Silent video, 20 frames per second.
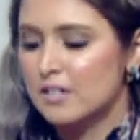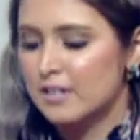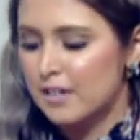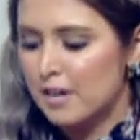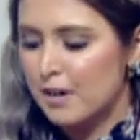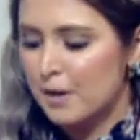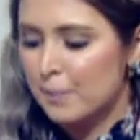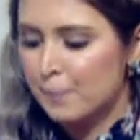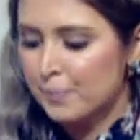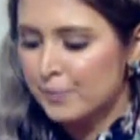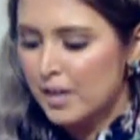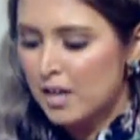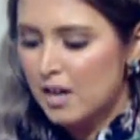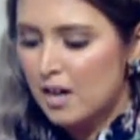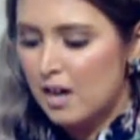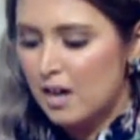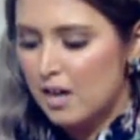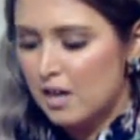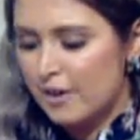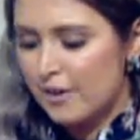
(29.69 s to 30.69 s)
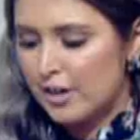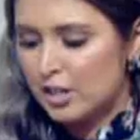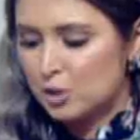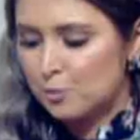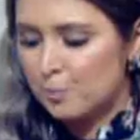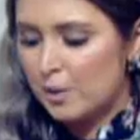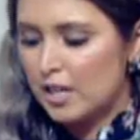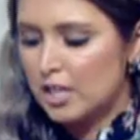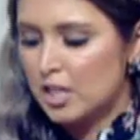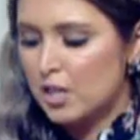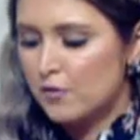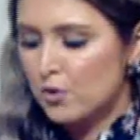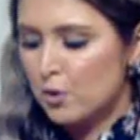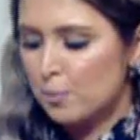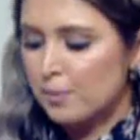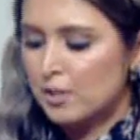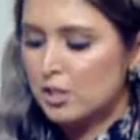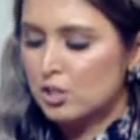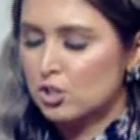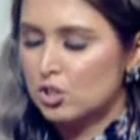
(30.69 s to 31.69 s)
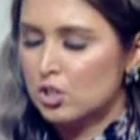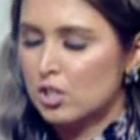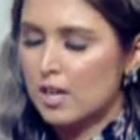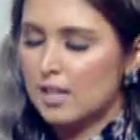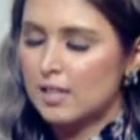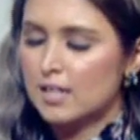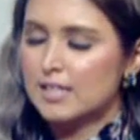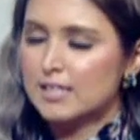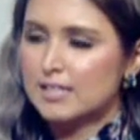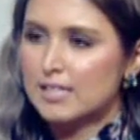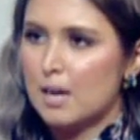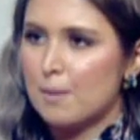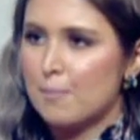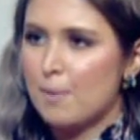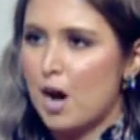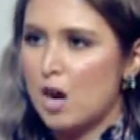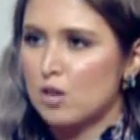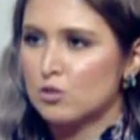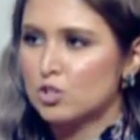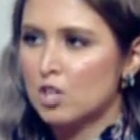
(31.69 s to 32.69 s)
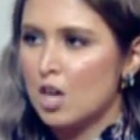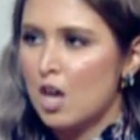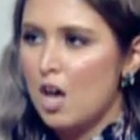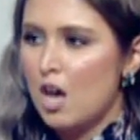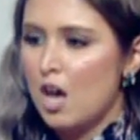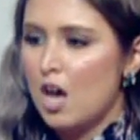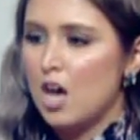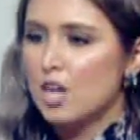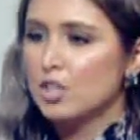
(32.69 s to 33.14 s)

Uh, uh, Rajpal, if you please tell us about uh,